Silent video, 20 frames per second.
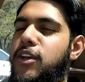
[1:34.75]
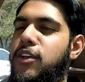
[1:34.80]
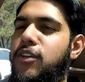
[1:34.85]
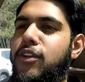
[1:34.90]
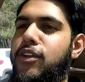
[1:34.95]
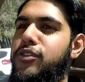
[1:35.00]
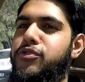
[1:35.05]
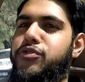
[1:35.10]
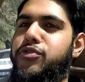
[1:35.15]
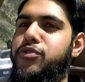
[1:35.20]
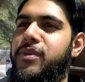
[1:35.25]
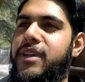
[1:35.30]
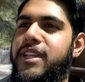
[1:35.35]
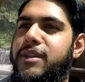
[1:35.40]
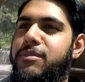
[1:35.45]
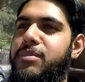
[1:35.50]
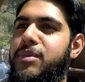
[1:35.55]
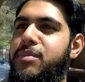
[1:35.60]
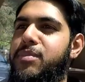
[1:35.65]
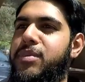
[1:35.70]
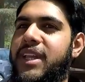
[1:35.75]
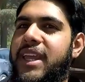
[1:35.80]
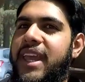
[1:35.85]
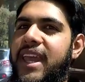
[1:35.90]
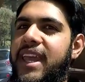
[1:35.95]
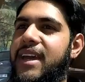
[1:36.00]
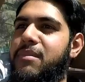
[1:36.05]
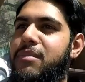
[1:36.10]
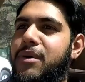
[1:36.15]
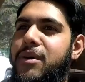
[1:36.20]
Not too many people
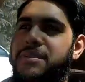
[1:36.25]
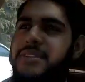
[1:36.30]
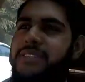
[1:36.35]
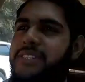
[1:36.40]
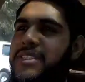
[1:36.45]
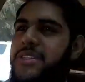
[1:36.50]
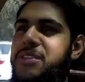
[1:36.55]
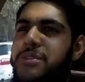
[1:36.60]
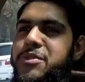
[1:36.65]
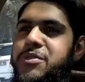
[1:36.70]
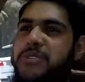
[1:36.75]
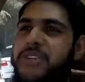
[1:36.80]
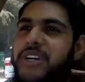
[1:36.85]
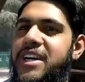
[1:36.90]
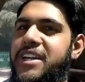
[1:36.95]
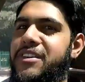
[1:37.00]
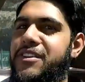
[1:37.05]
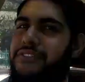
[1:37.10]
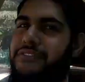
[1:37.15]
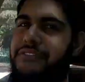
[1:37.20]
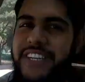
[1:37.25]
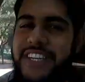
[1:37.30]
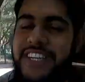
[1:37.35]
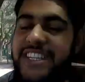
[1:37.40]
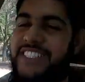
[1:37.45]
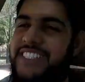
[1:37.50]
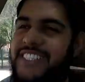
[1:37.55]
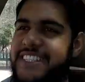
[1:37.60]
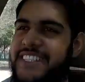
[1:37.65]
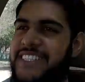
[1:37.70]
care about the 0 to 100
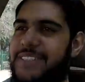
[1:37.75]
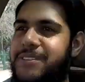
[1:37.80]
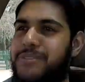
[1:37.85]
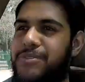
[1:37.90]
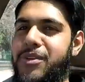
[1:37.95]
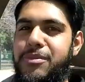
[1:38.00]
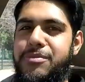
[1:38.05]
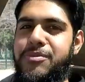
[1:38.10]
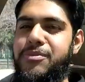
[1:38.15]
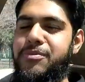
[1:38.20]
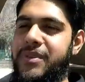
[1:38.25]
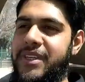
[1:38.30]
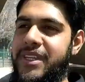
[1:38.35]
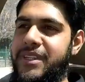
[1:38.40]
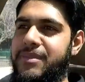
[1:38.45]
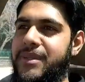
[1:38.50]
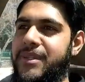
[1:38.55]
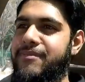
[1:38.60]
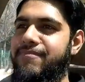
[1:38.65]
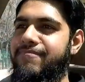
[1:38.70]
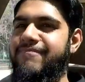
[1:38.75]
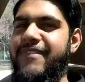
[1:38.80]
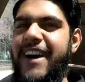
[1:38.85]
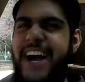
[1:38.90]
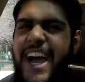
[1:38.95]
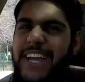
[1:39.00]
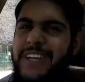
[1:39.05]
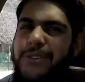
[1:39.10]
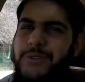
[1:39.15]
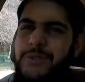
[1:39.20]
figures in the top speed, but
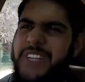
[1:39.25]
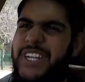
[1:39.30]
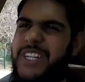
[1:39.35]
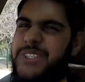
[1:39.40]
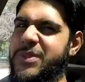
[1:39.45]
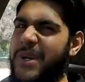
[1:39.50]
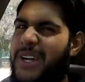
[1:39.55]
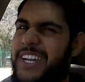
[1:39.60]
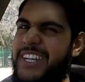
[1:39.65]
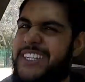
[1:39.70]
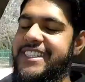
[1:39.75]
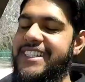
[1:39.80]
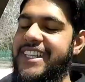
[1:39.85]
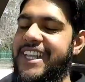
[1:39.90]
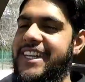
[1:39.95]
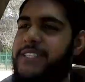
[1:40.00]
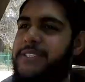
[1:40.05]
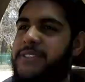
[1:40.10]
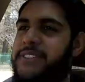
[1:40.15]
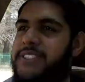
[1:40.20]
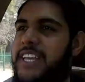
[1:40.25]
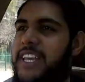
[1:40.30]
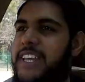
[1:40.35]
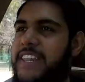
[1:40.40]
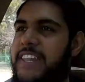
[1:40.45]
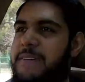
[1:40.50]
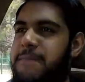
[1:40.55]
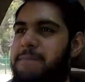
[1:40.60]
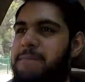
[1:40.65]
I do. That's why I just like to say that.